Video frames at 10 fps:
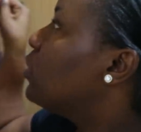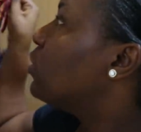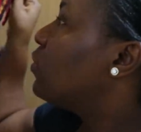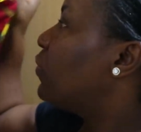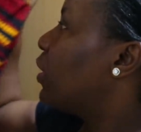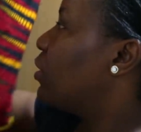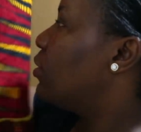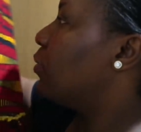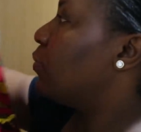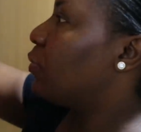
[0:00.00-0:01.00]
today is
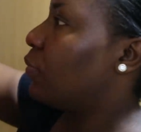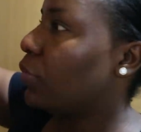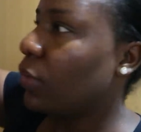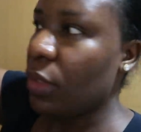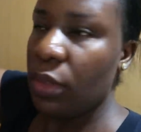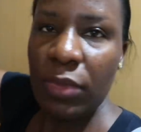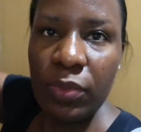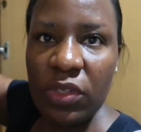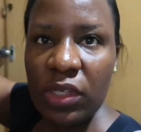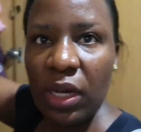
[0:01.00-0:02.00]
Friday,
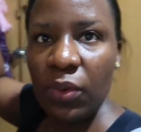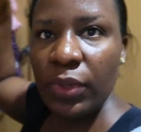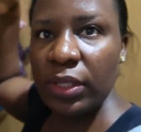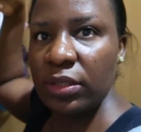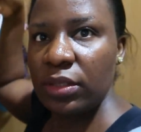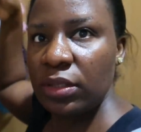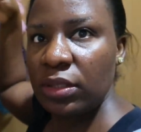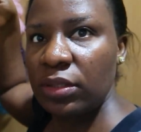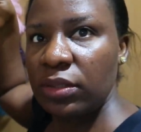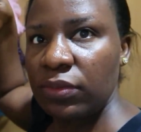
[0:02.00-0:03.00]
maybe she can wear this
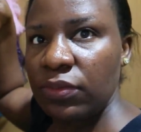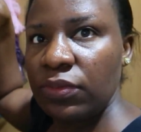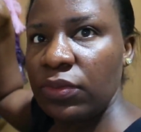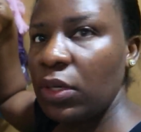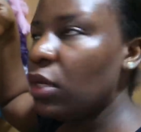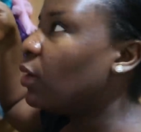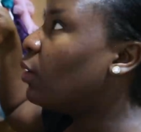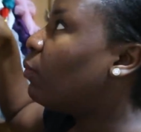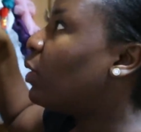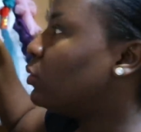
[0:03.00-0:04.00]
native.
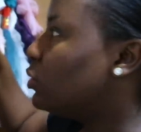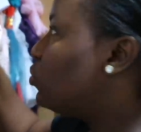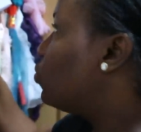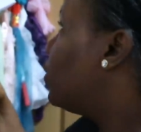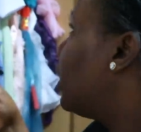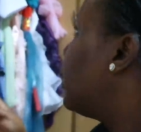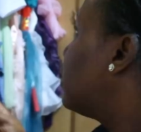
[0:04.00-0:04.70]
But I need to wear